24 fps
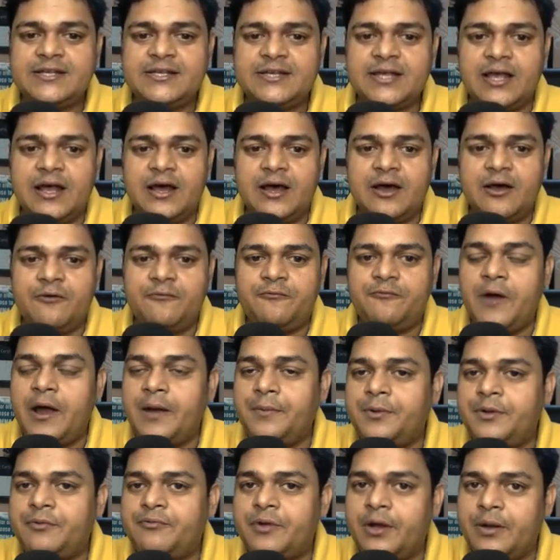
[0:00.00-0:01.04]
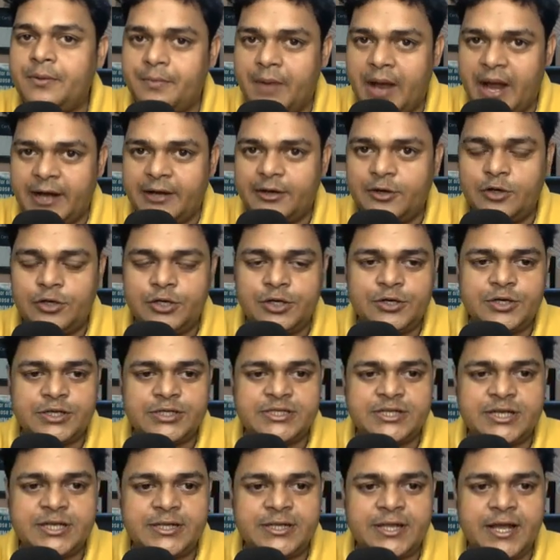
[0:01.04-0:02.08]
uh, five different module you can
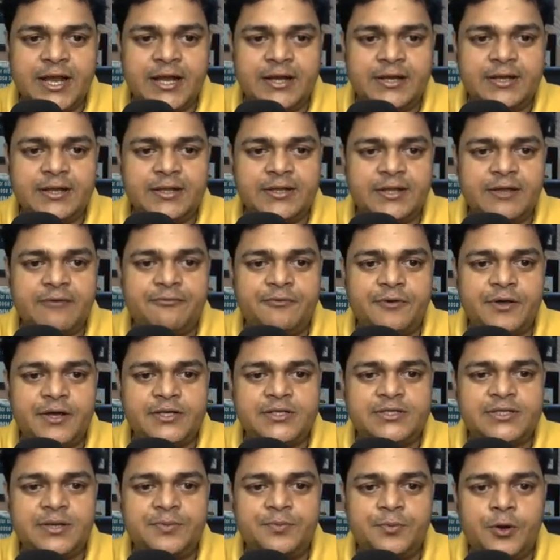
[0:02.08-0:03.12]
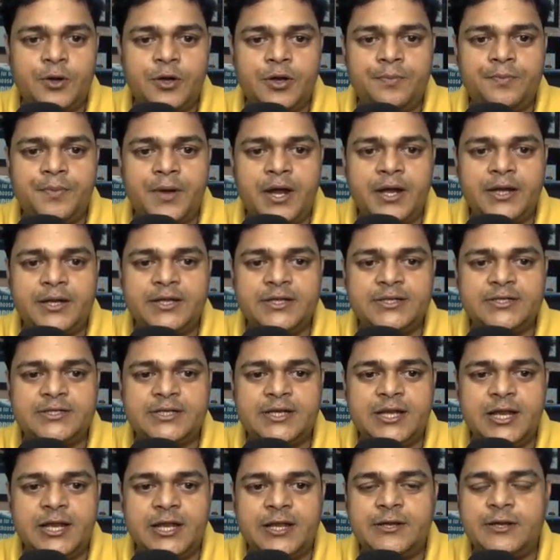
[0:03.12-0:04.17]
say that the first important part is
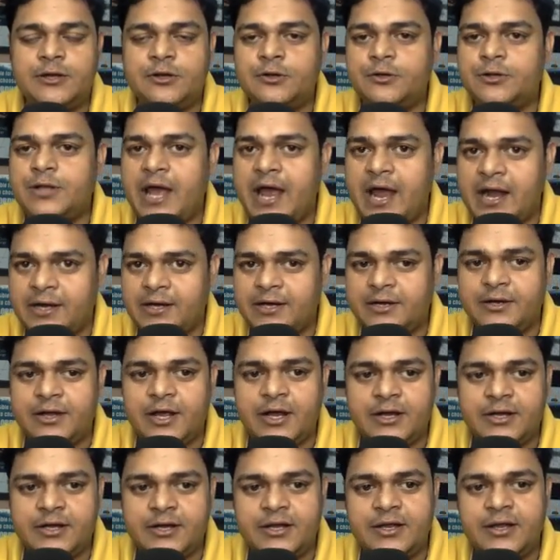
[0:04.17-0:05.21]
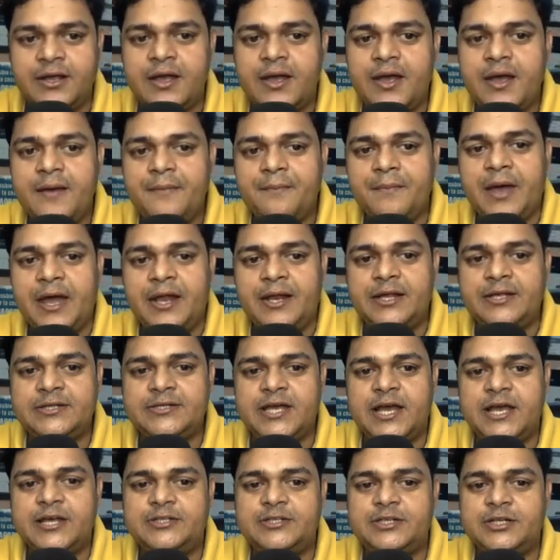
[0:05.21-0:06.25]
related to the active directory manage
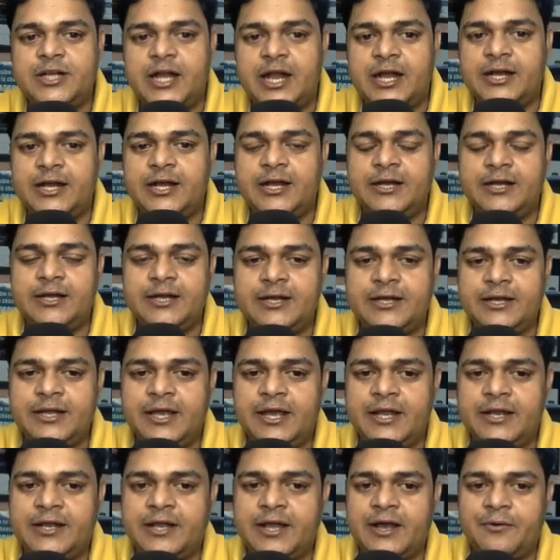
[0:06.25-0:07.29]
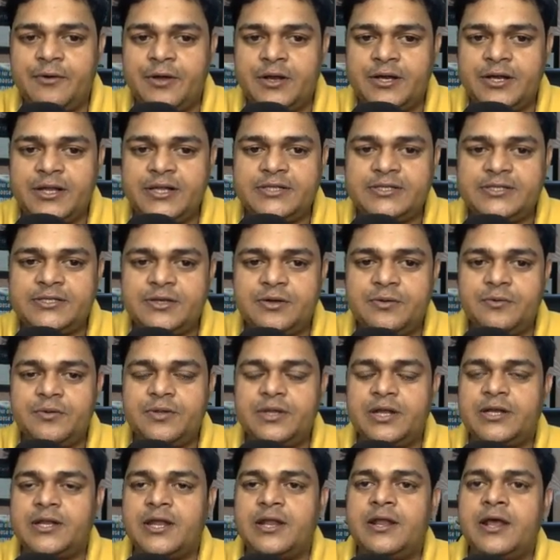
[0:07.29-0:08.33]
azure identity and governance
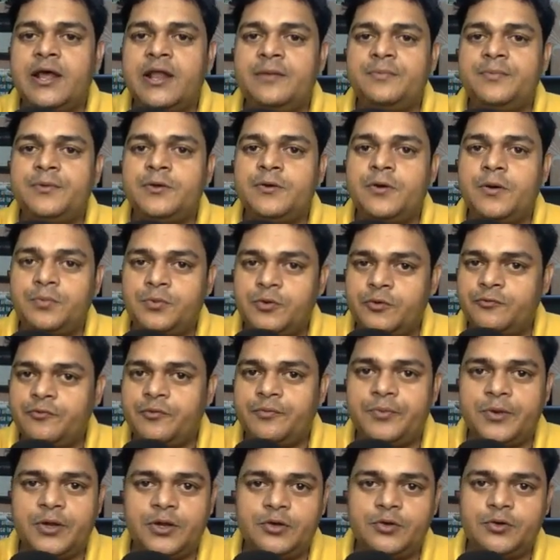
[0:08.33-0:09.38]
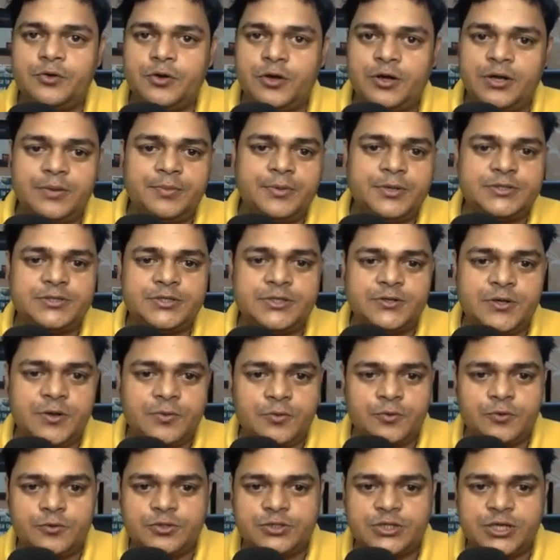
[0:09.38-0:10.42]
that can help you up to 15 to 20 percent
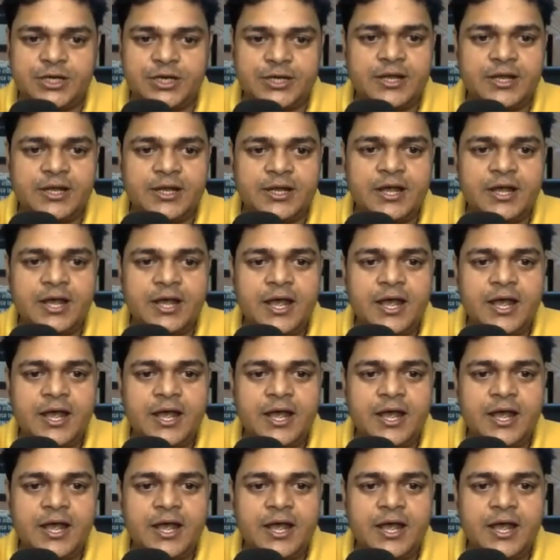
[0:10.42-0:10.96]
of course content